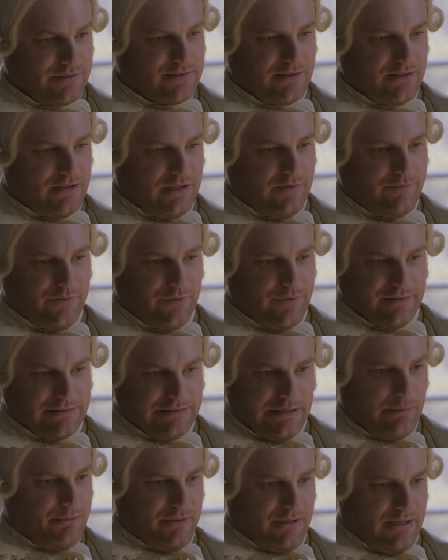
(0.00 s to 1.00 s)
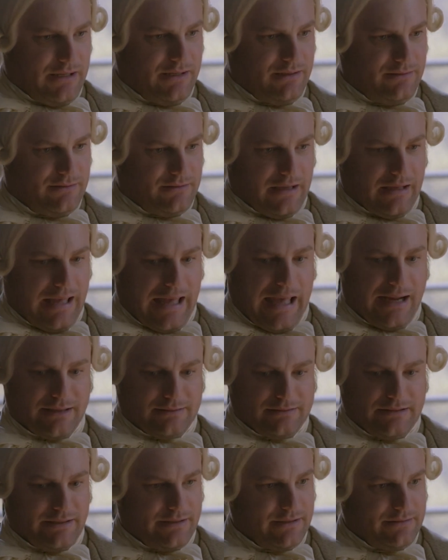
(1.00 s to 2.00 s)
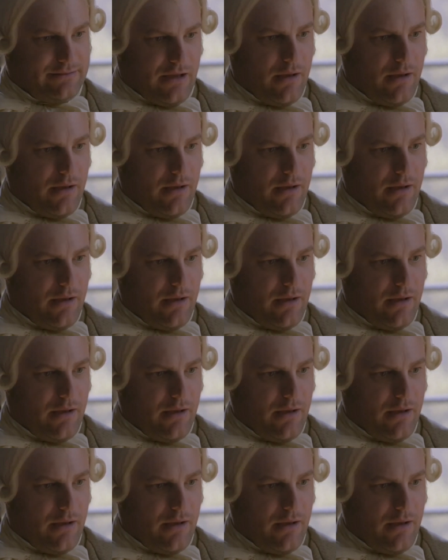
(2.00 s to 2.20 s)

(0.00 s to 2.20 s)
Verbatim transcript: doesn't give you the liberty to act like a